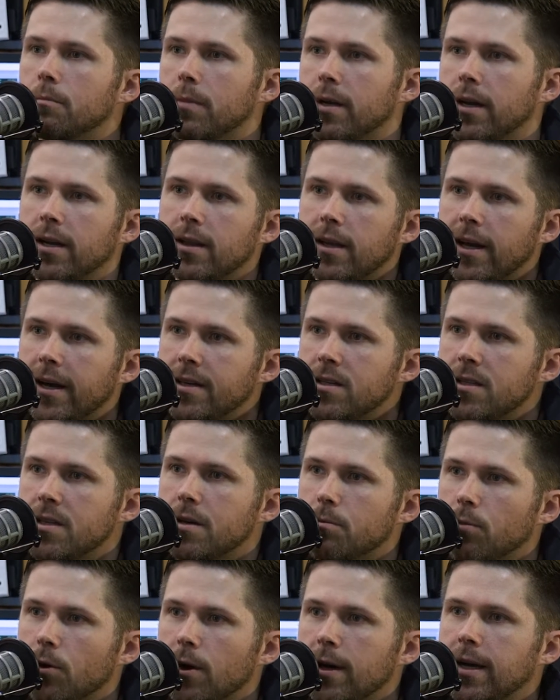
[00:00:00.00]
But I'd like
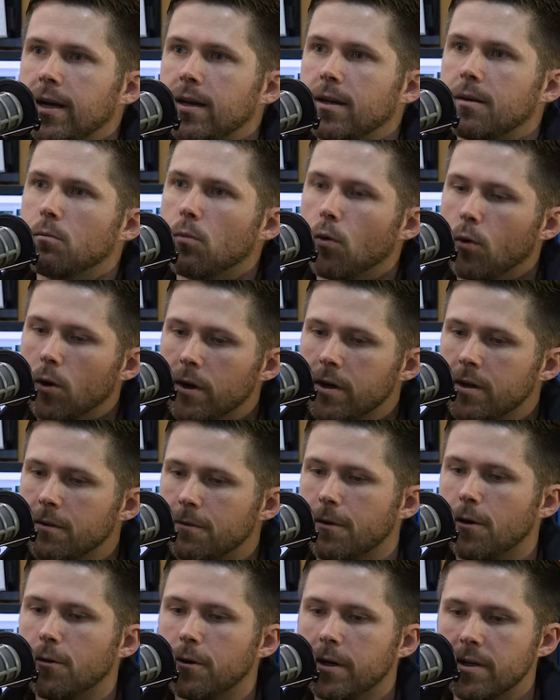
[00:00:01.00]
to bring it more into
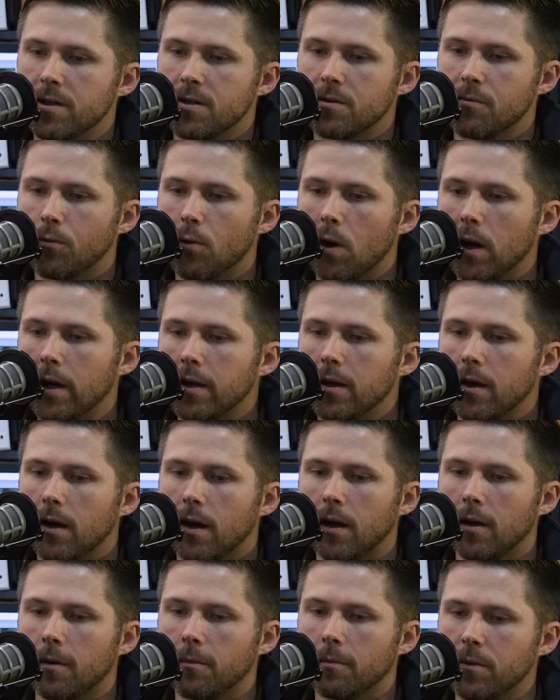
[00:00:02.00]
focus of what
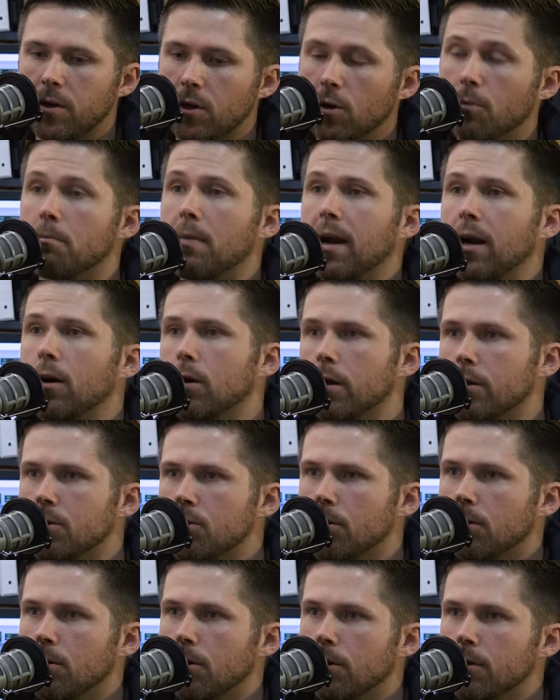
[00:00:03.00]
um, your
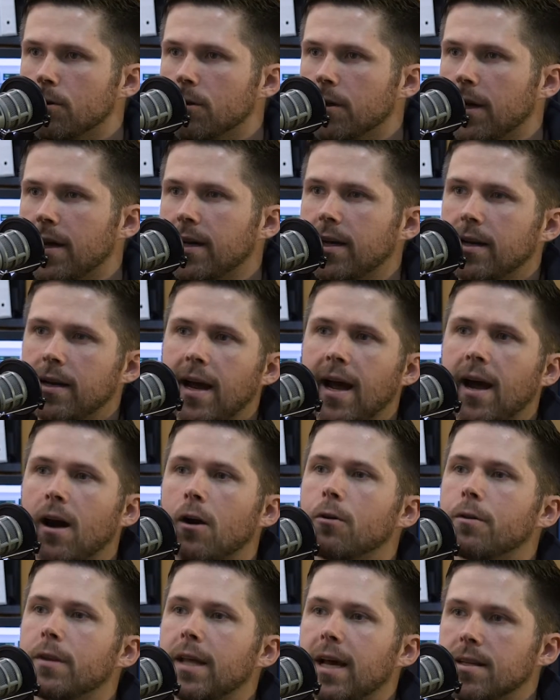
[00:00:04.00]
marriage looked like and
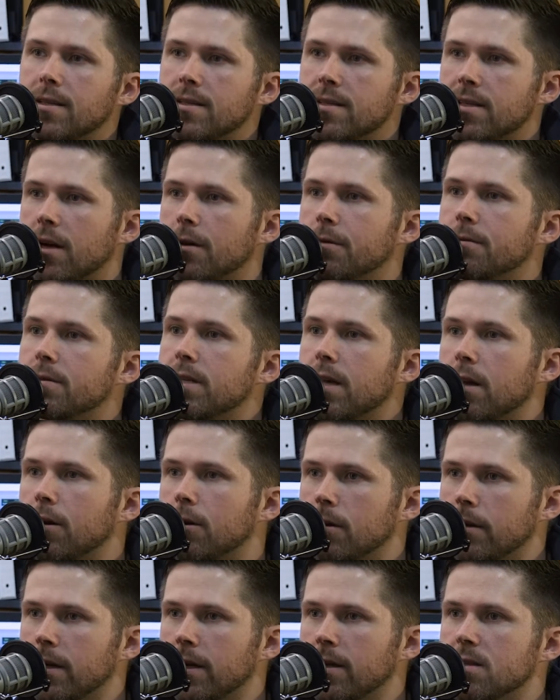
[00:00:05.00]
how that
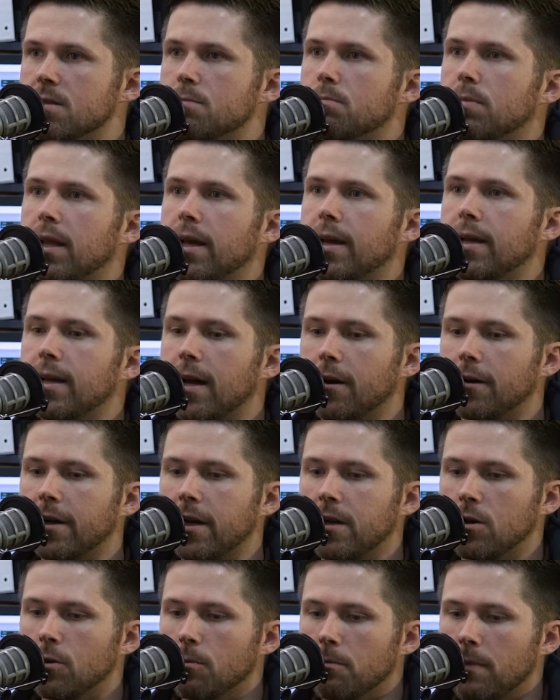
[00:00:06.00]
self-centeredness played out
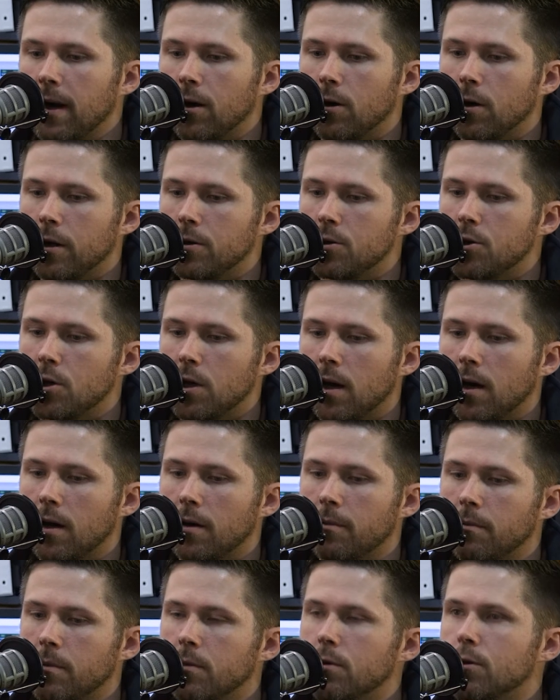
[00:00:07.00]
in your marriage
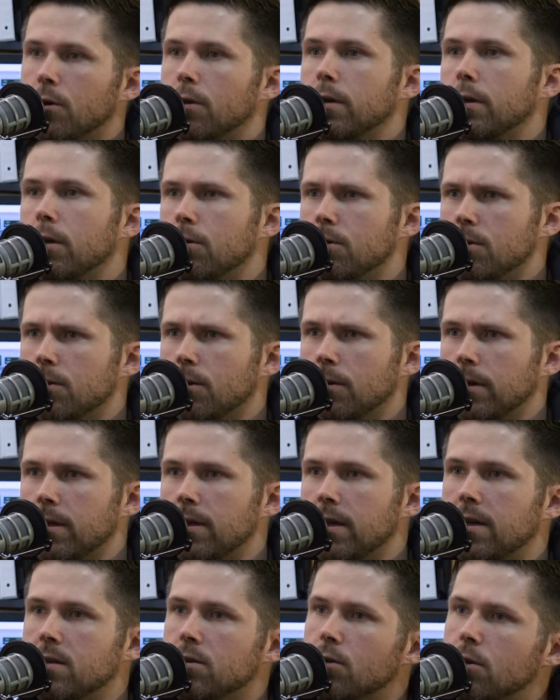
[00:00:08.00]
um, during those early
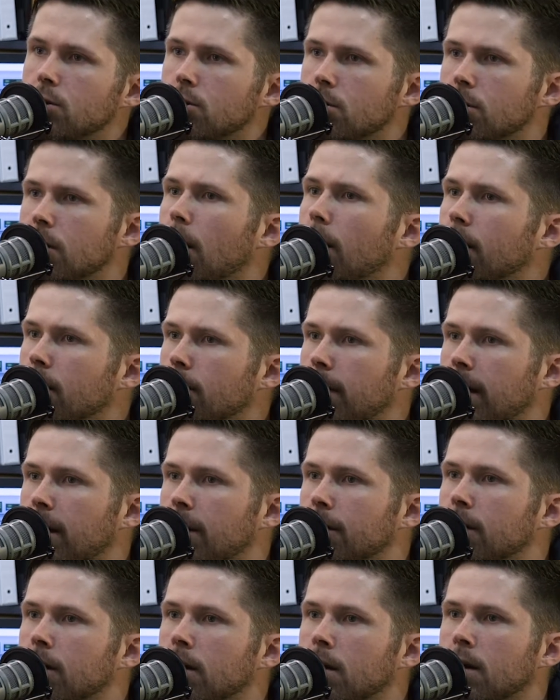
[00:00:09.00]
days. Could you talk
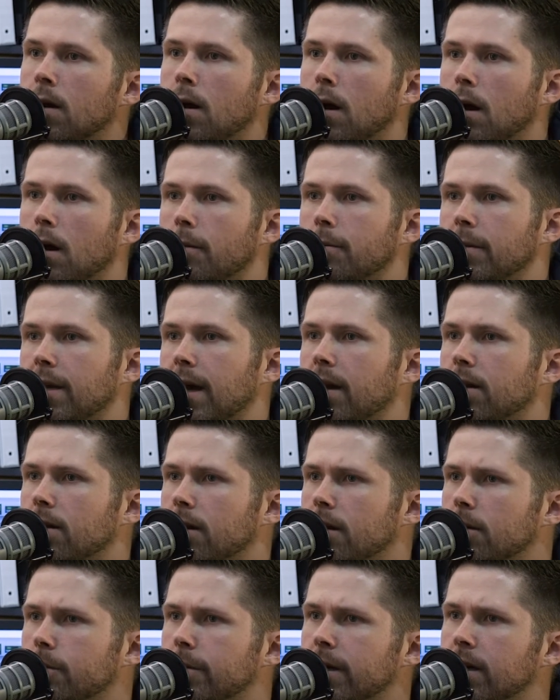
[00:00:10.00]
about um, that a
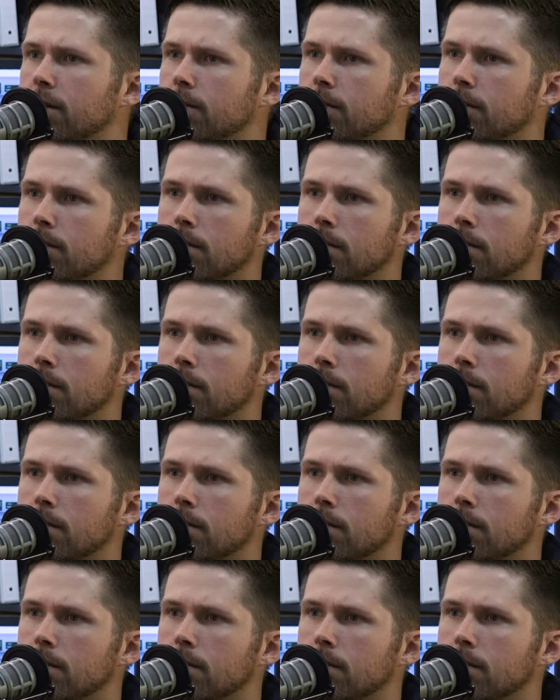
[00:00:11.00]
little bit?